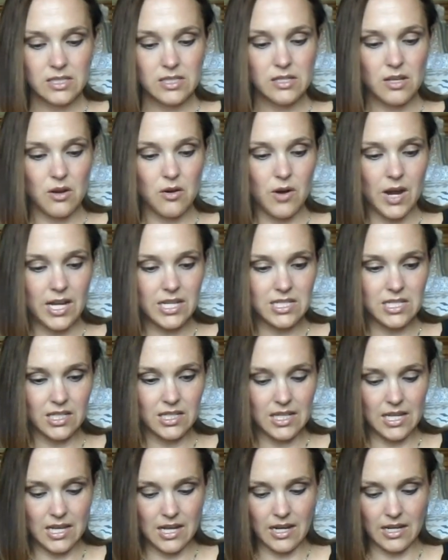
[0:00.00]
So I
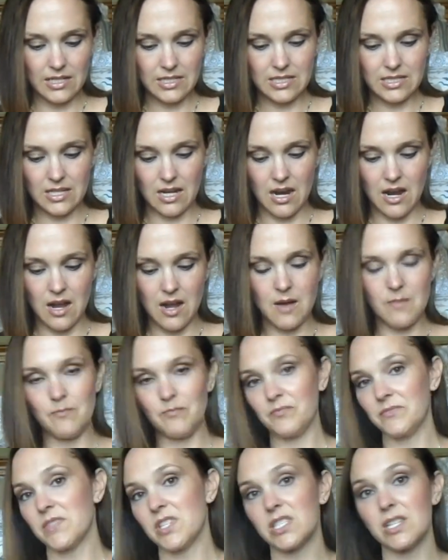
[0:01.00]
did get
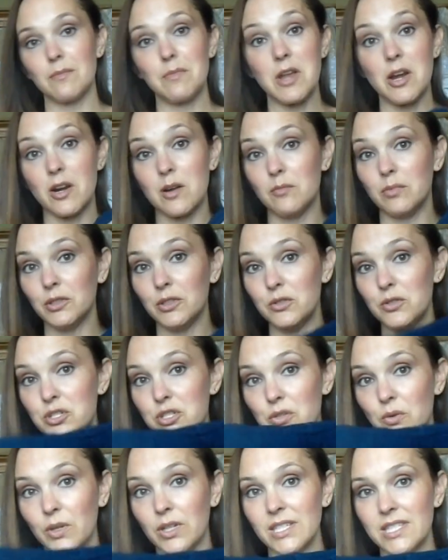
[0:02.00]
um, just a pair of blue
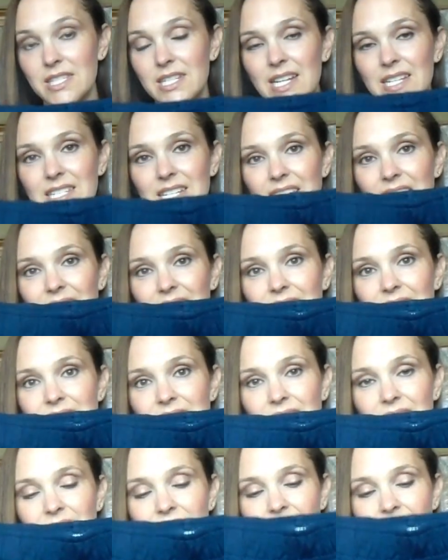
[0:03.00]
shorts and I did get these in